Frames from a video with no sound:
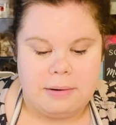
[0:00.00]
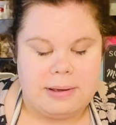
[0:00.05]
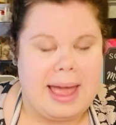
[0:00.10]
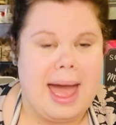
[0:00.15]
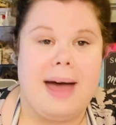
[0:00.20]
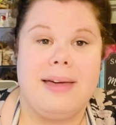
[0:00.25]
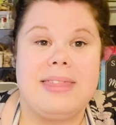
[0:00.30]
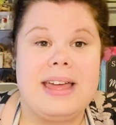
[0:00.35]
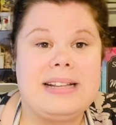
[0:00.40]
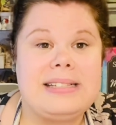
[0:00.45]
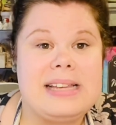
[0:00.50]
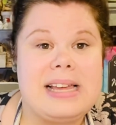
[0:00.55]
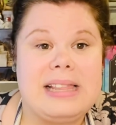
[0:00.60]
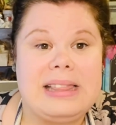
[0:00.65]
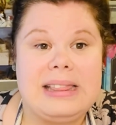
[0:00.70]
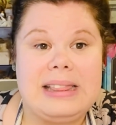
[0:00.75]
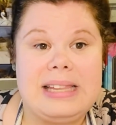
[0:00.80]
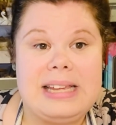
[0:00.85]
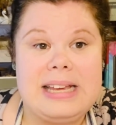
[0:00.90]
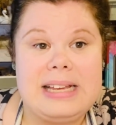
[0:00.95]
Yeah, that's at
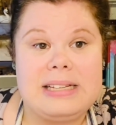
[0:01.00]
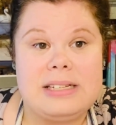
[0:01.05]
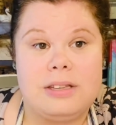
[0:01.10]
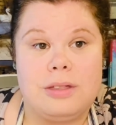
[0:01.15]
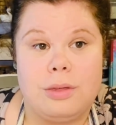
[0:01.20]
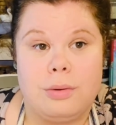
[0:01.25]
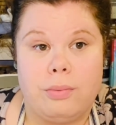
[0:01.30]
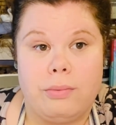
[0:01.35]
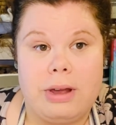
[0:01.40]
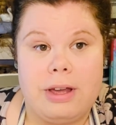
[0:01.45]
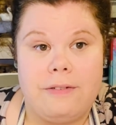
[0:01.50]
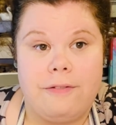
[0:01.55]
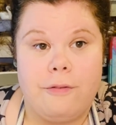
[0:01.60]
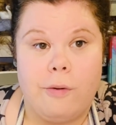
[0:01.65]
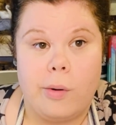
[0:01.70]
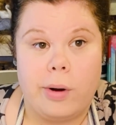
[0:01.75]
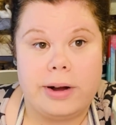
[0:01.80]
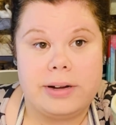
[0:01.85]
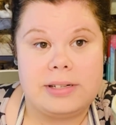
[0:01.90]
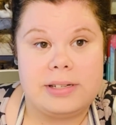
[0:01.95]
least
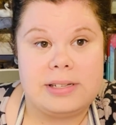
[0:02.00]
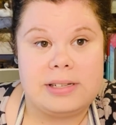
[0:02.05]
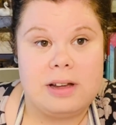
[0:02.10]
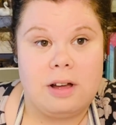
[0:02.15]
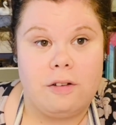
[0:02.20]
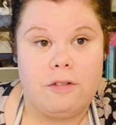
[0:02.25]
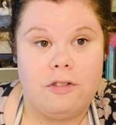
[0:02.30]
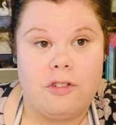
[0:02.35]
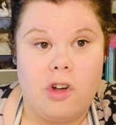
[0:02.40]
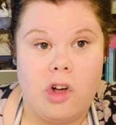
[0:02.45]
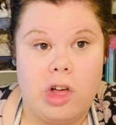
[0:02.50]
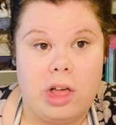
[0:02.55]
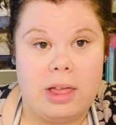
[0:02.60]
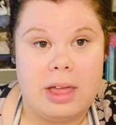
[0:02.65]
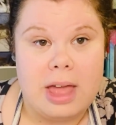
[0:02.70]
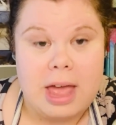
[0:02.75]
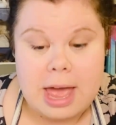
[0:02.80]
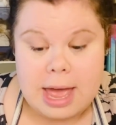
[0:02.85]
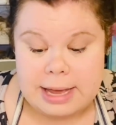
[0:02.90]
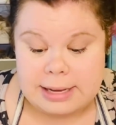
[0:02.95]
3/4 still full.
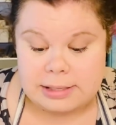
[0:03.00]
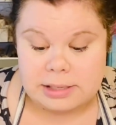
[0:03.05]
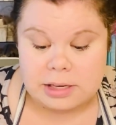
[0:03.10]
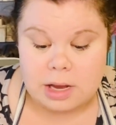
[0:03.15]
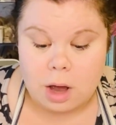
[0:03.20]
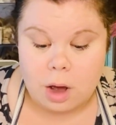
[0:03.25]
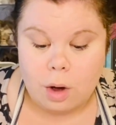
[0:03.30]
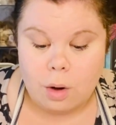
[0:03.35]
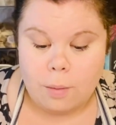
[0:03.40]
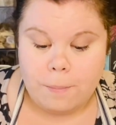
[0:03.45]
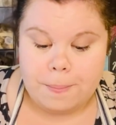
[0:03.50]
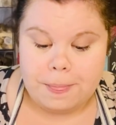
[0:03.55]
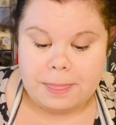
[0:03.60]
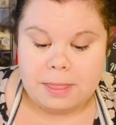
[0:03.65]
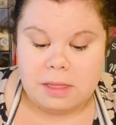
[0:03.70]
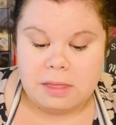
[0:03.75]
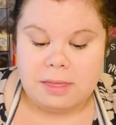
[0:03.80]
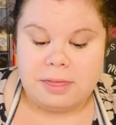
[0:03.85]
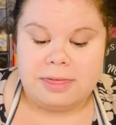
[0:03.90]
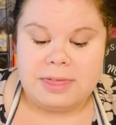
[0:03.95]
So
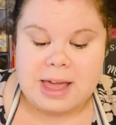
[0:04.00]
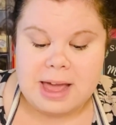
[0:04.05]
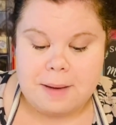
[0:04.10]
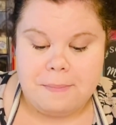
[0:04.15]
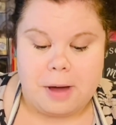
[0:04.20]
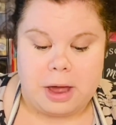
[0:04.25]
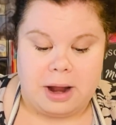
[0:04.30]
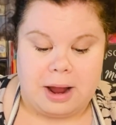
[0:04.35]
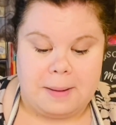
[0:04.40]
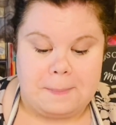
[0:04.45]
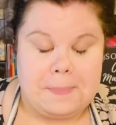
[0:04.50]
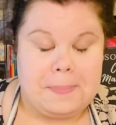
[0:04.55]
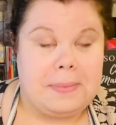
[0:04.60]
think about it.